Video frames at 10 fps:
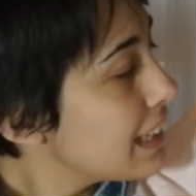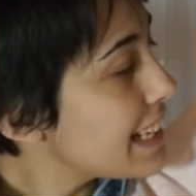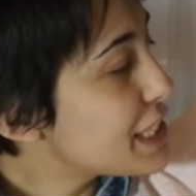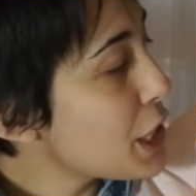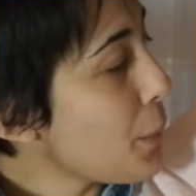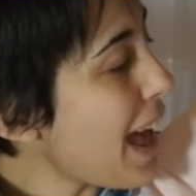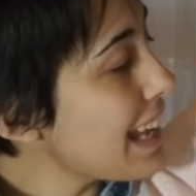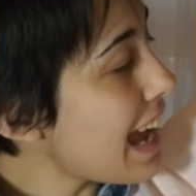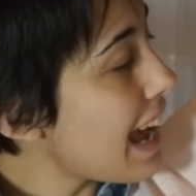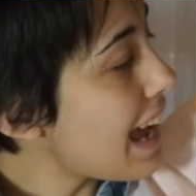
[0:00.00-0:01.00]
It's U
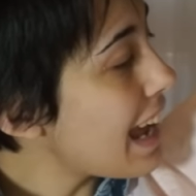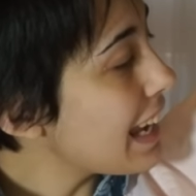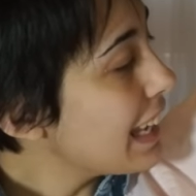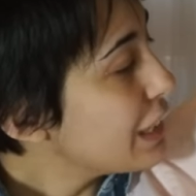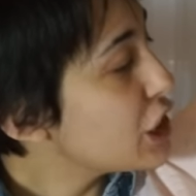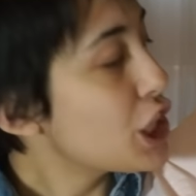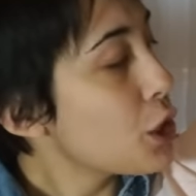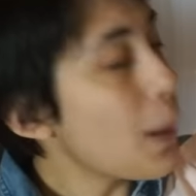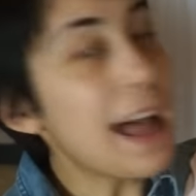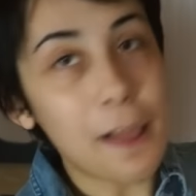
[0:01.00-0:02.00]
N I
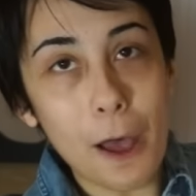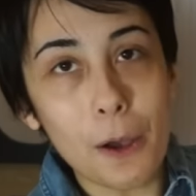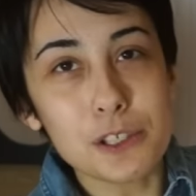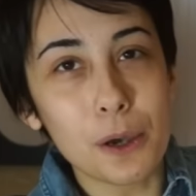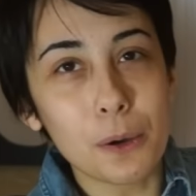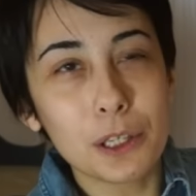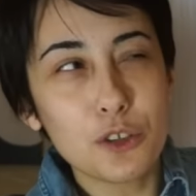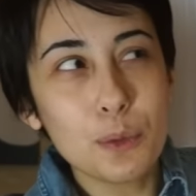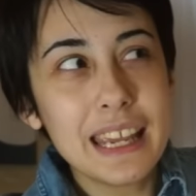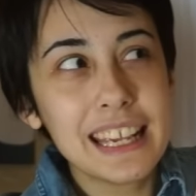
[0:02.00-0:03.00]
Q L O, so
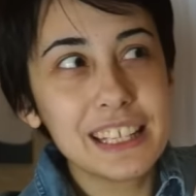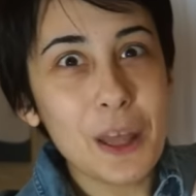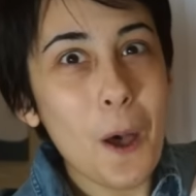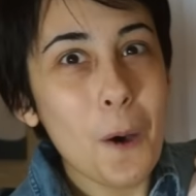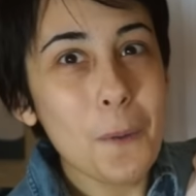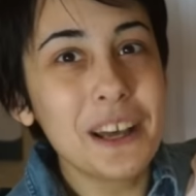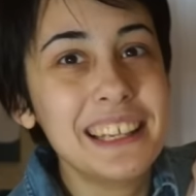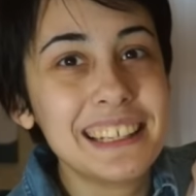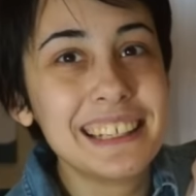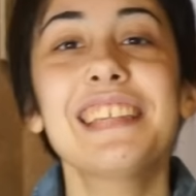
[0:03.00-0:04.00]
Uniqlo?
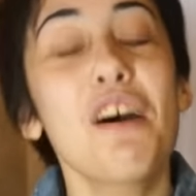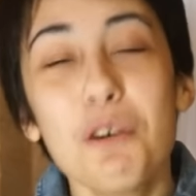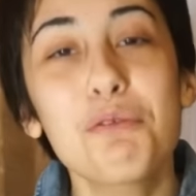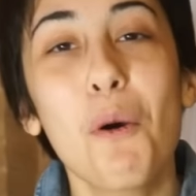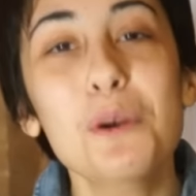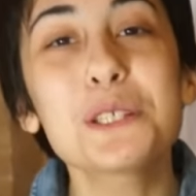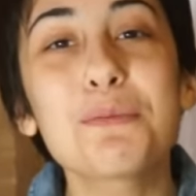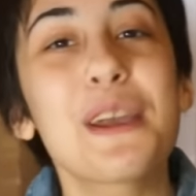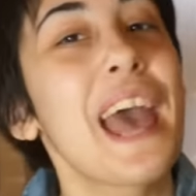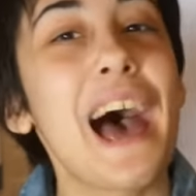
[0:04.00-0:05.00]
Now, of course,
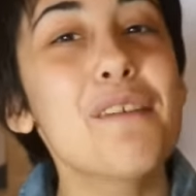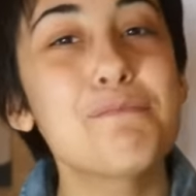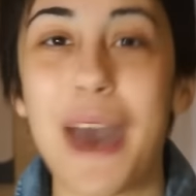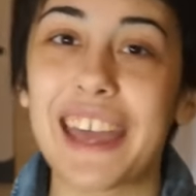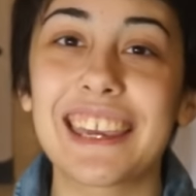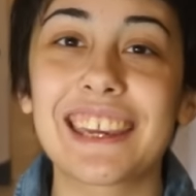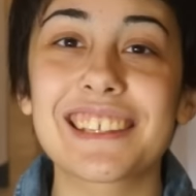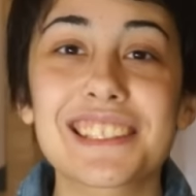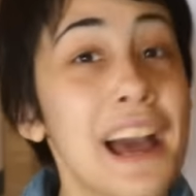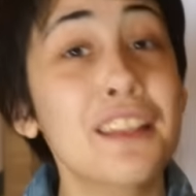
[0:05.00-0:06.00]
we have Peggy. The
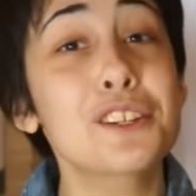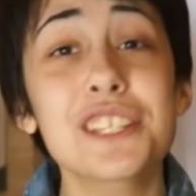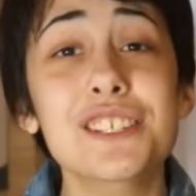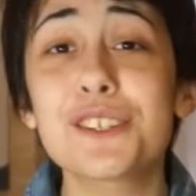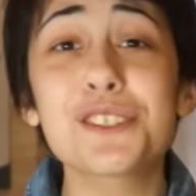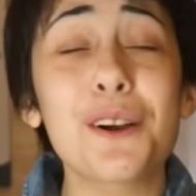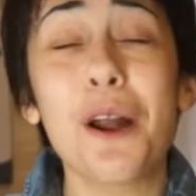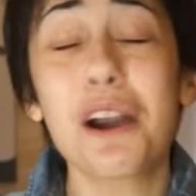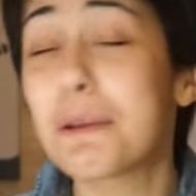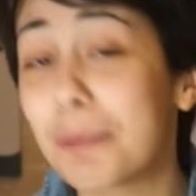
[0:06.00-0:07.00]
Schuyler sisters are
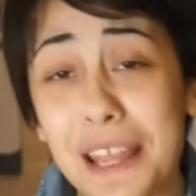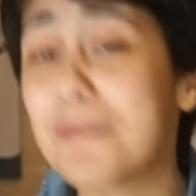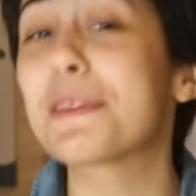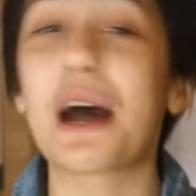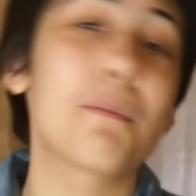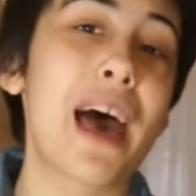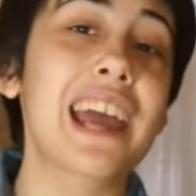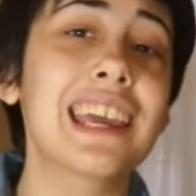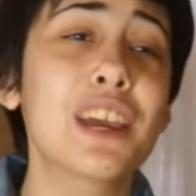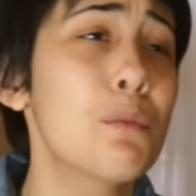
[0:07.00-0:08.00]
not complete without
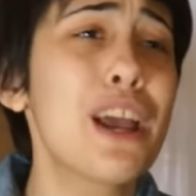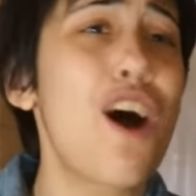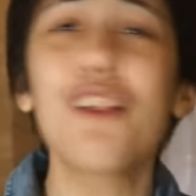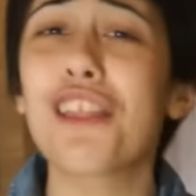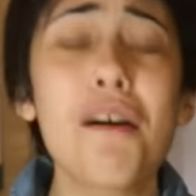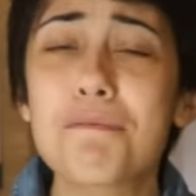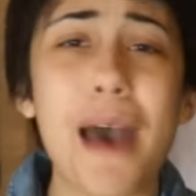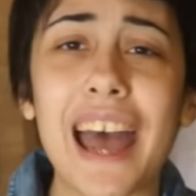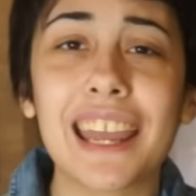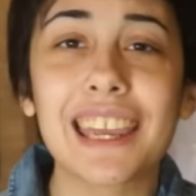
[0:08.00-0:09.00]
Peggy. We all love
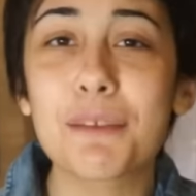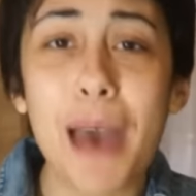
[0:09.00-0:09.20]
Peggy.